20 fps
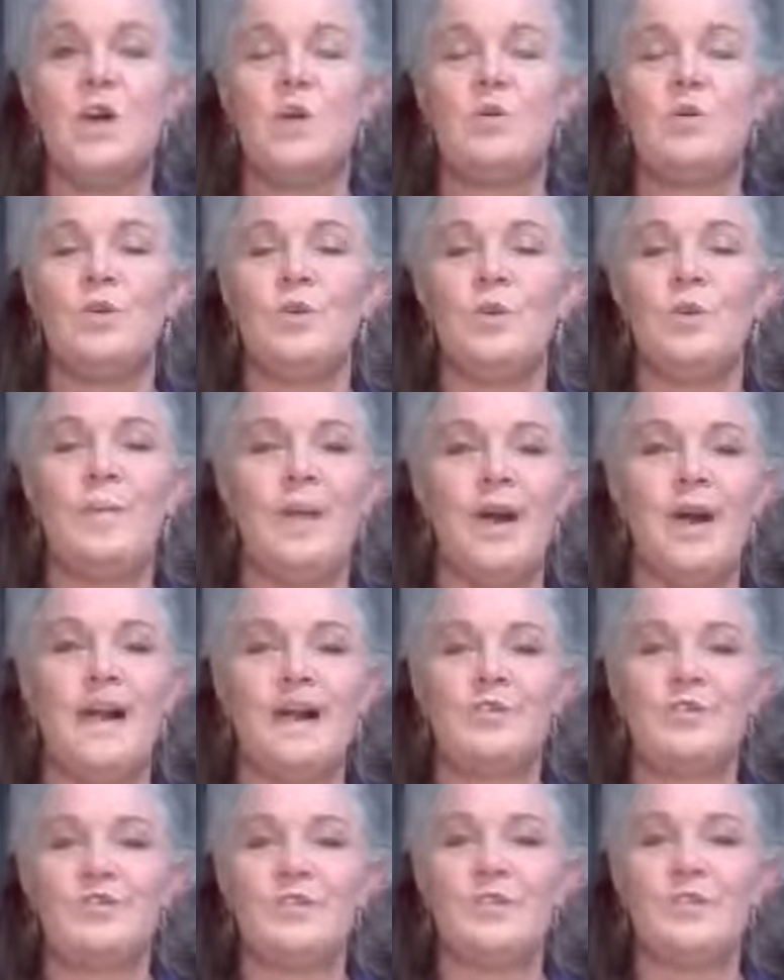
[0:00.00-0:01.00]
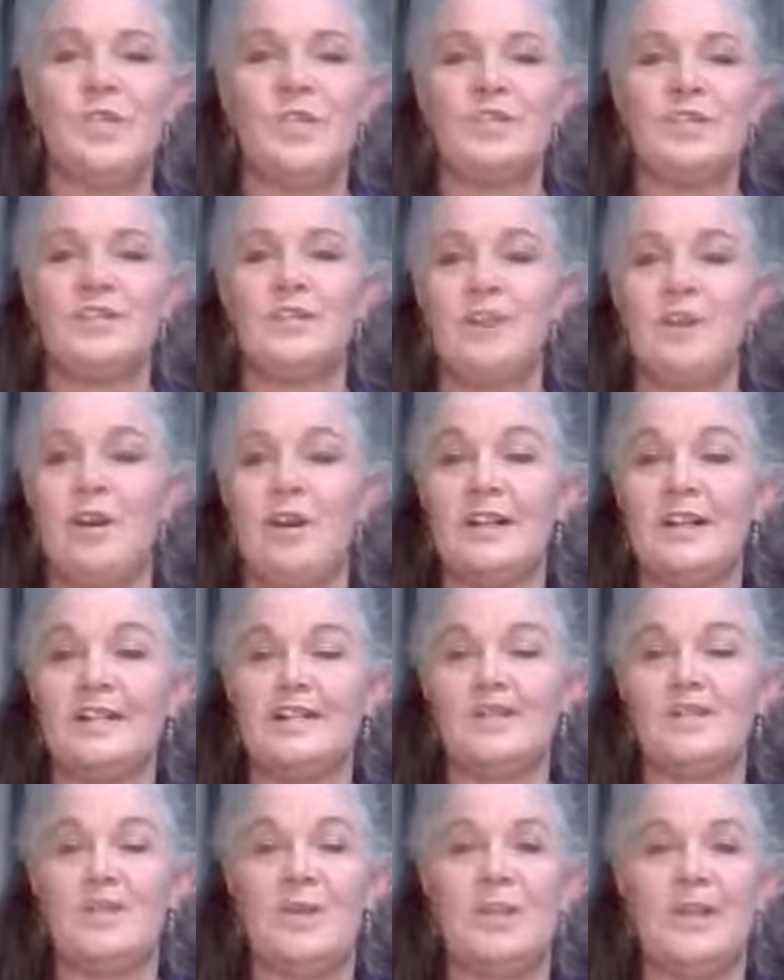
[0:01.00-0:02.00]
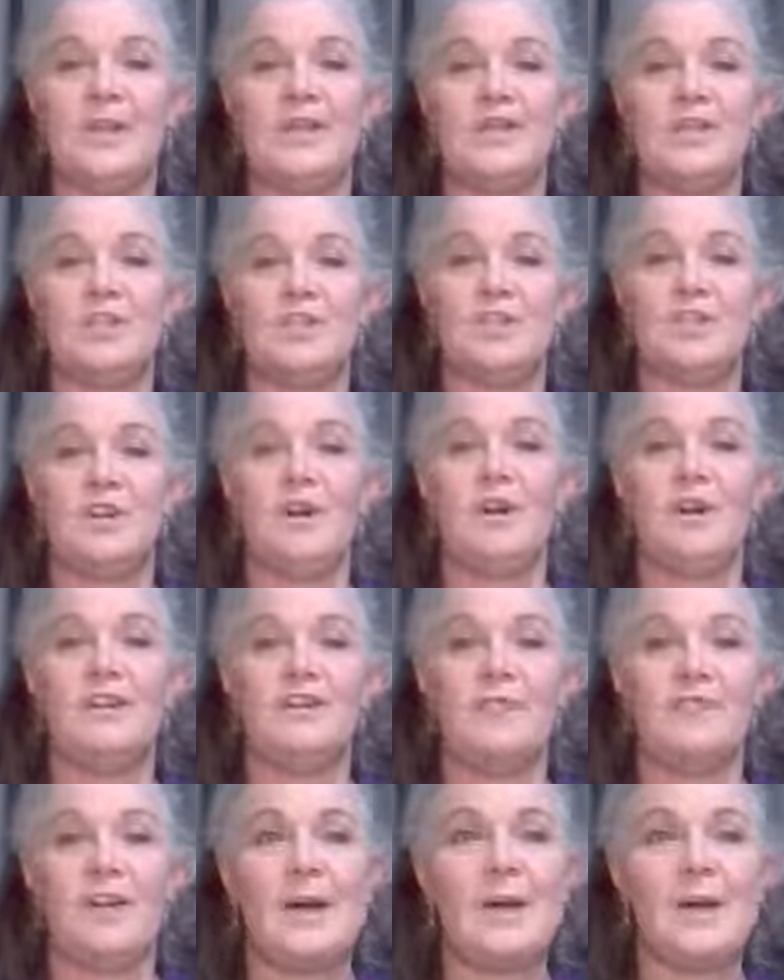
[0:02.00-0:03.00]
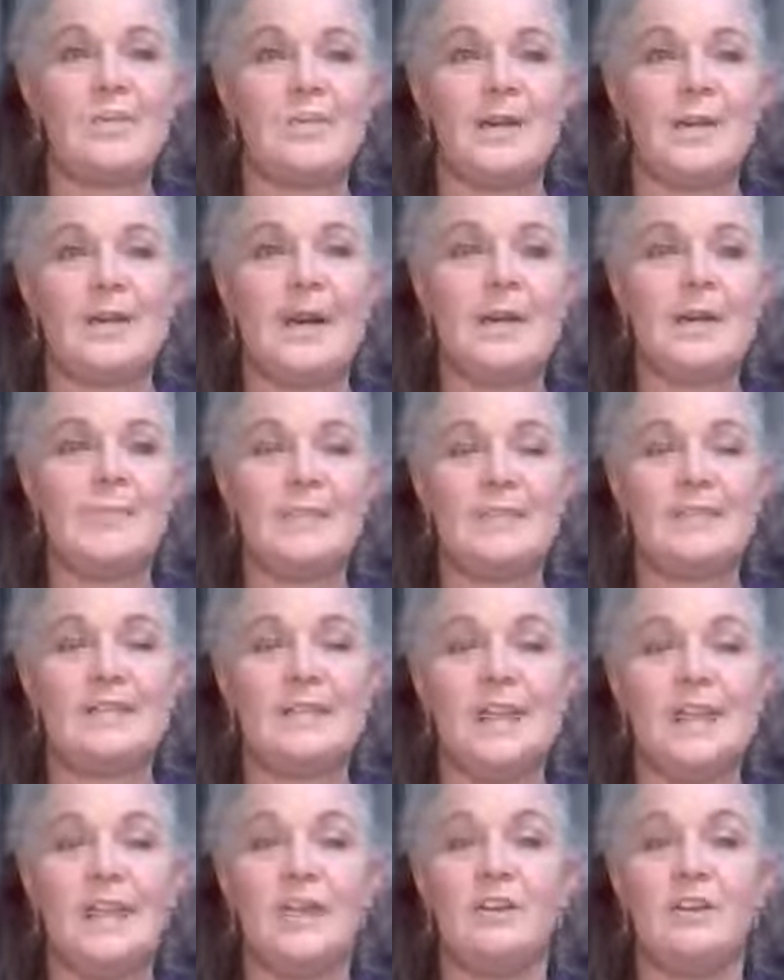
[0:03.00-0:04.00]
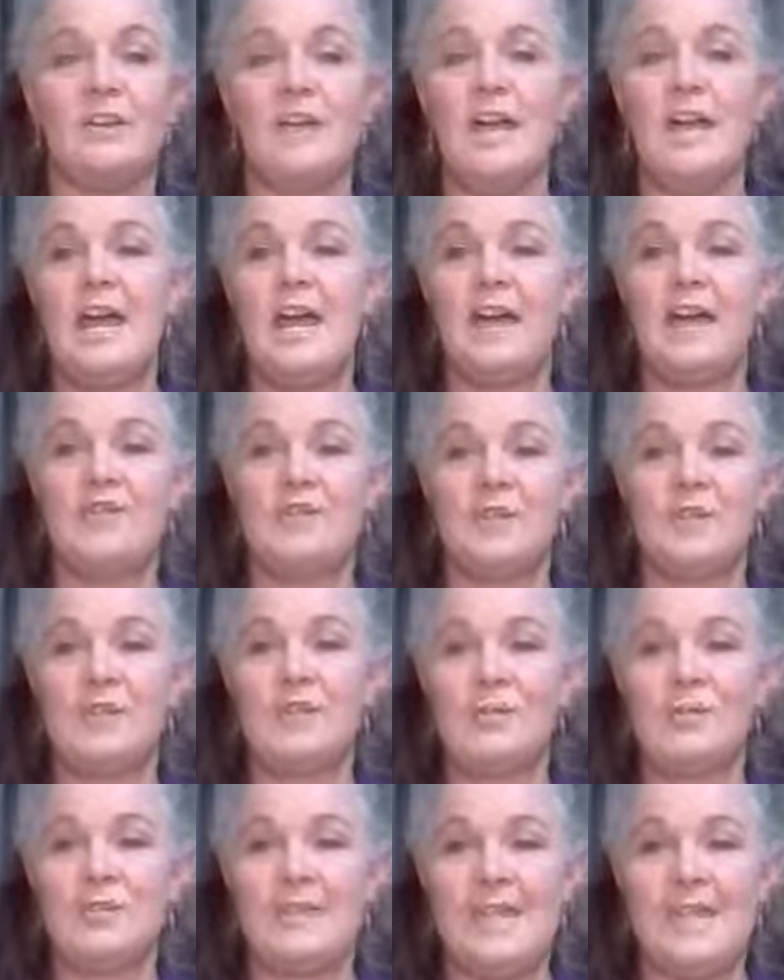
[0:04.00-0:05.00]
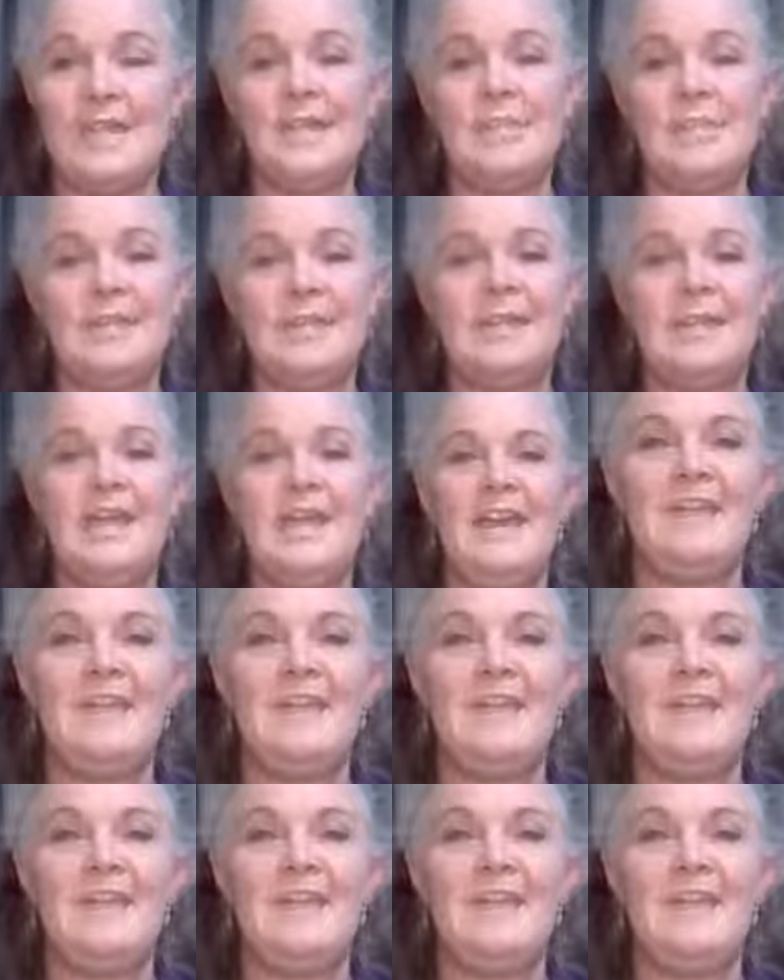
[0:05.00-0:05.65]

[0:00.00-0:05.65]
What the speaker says: or you might have certain nights where you kind of are a bit up and down, have trouble sleeping.